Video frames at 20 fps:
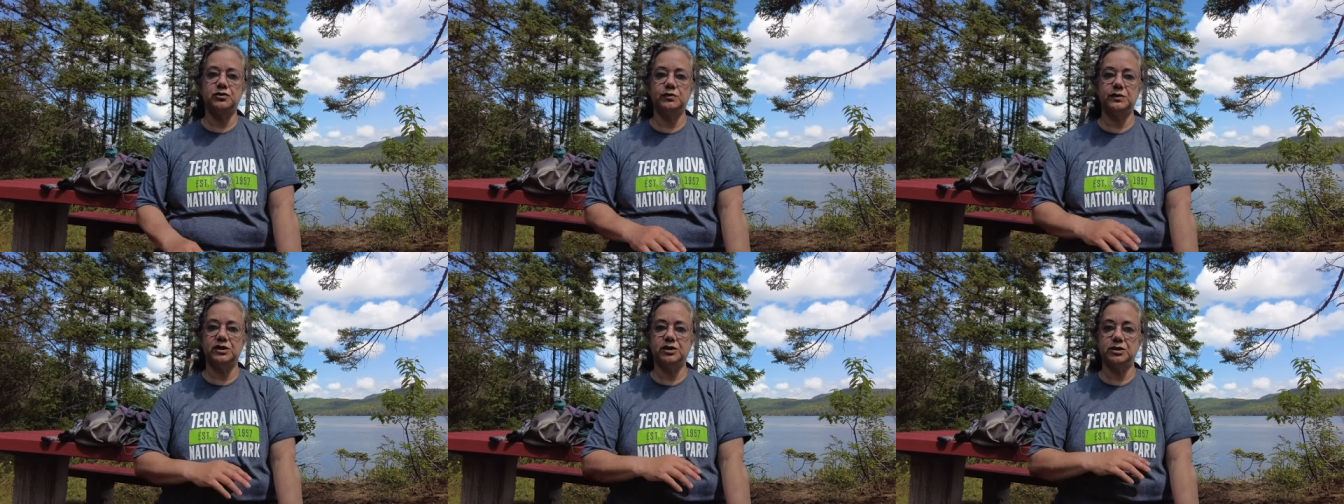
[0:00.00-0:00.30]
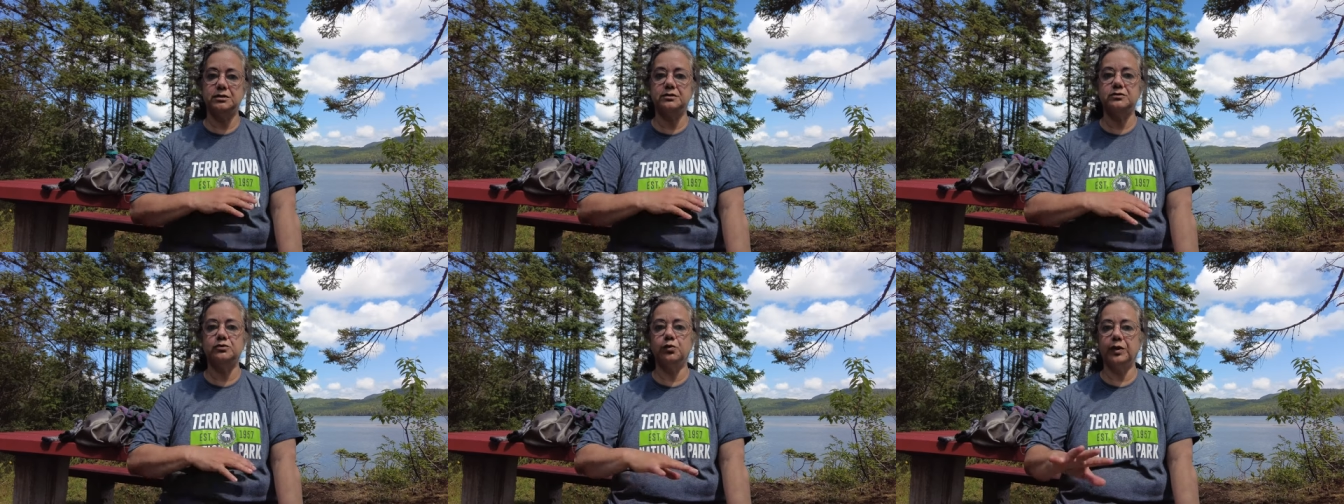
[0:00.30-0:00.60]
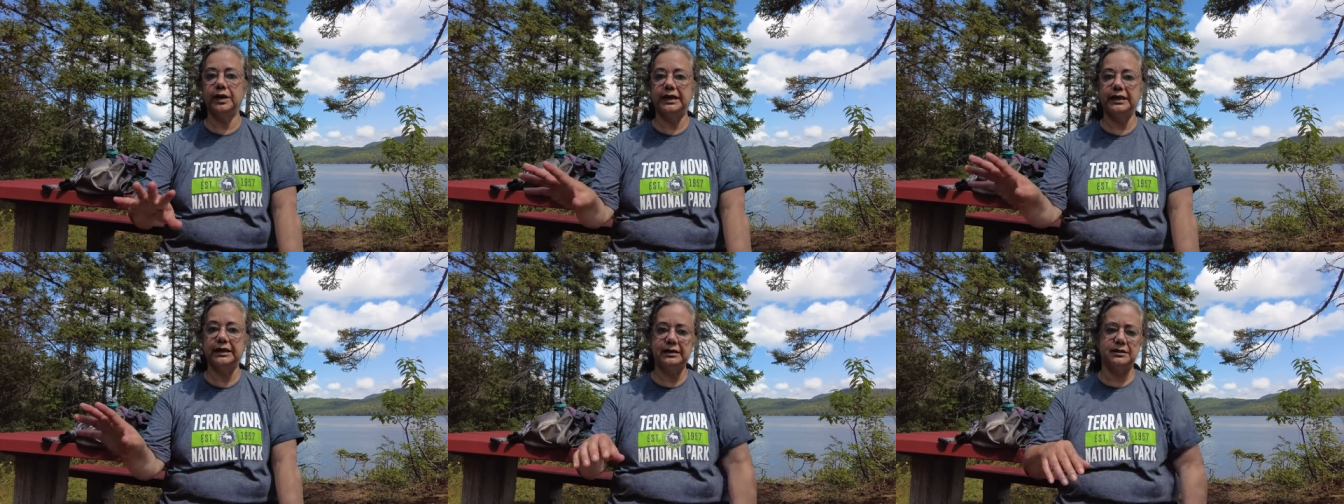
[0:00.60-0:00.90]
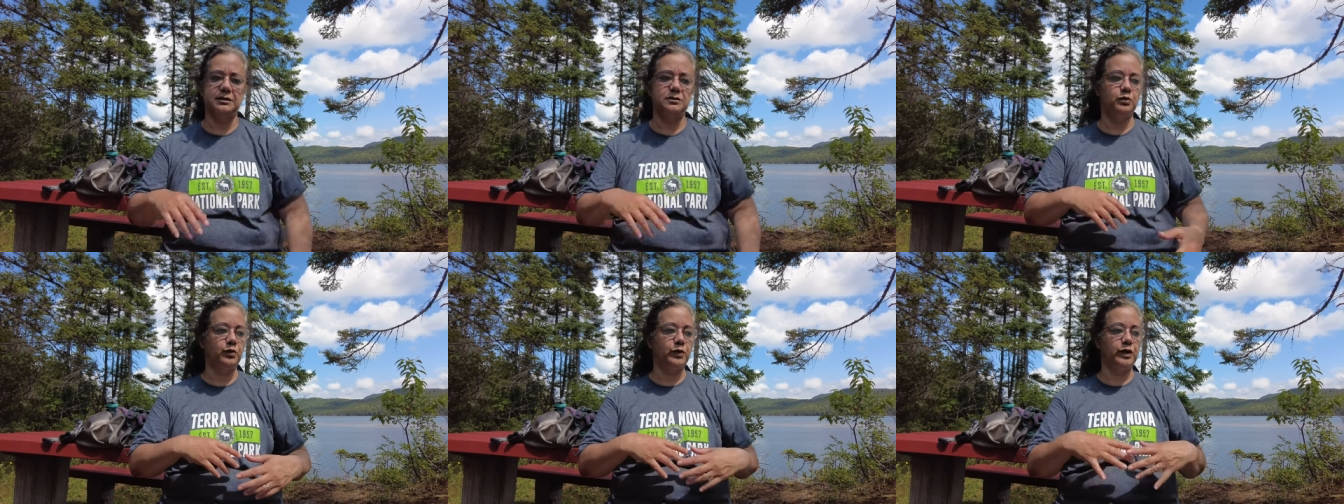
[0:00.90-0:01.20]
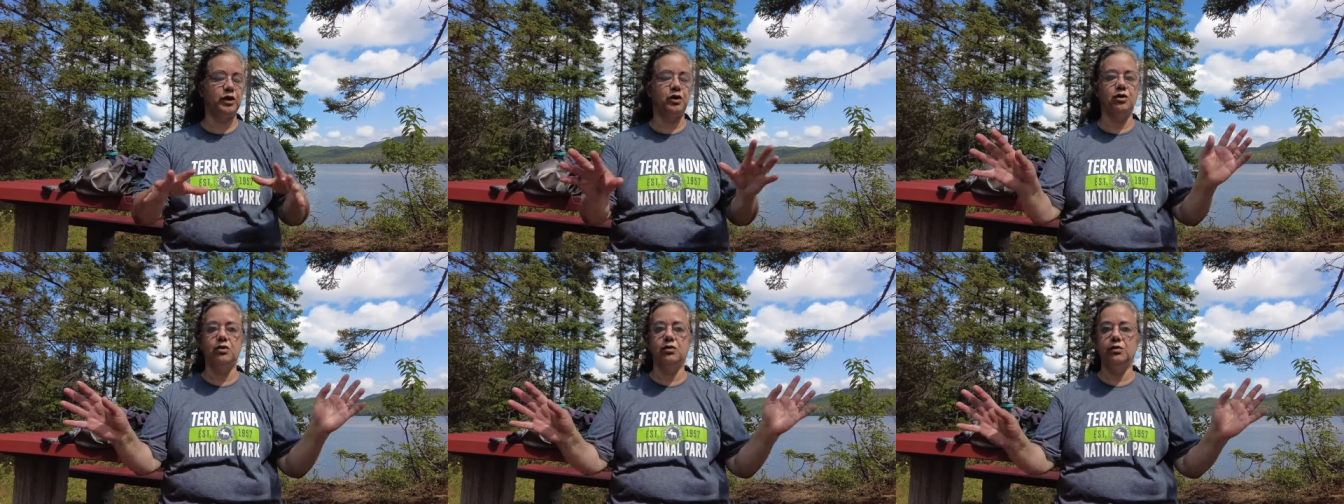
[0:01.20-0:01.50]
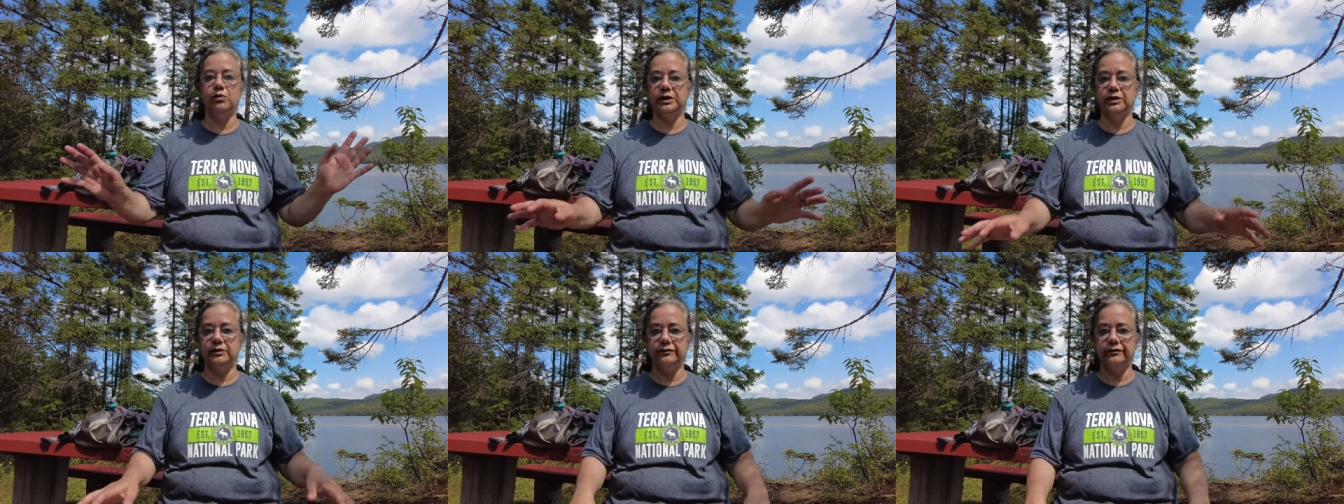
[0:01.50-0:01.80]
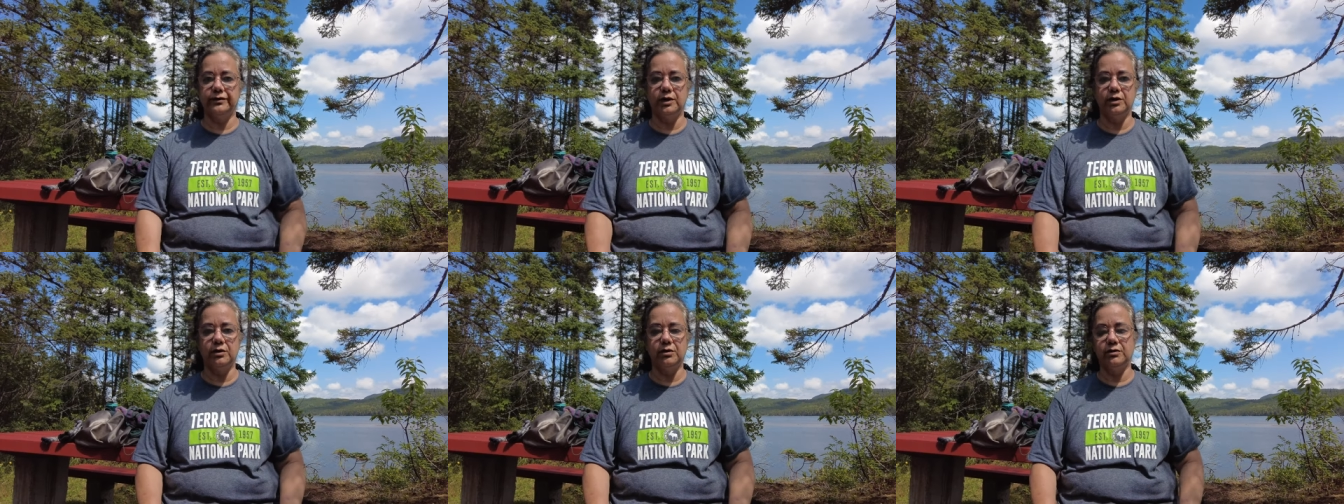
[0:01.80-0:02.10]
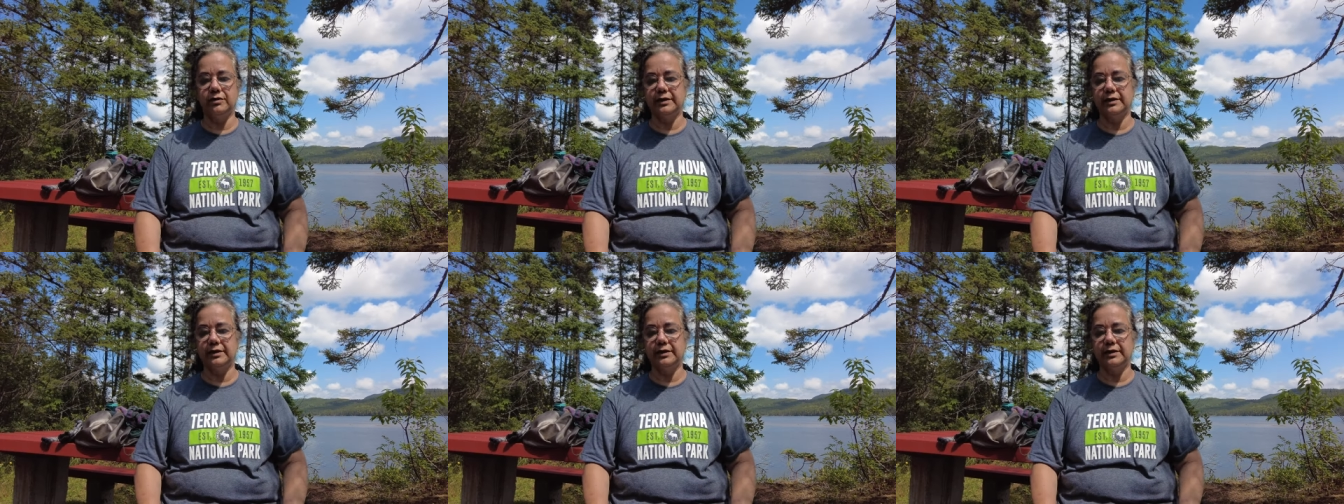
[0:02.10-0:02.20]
We just wing it. We go with the flow